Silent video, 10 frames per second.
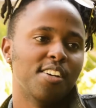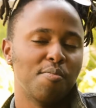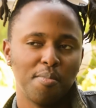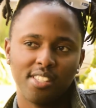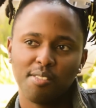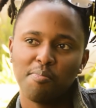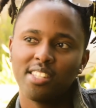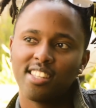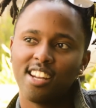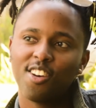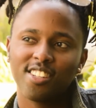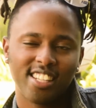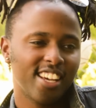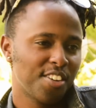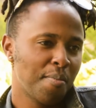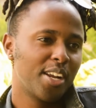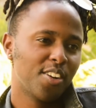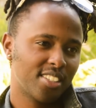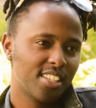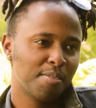Mr. Doctor, I go by
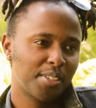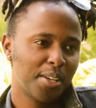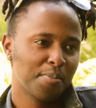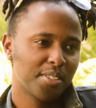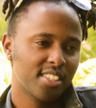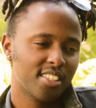doctor sometimes.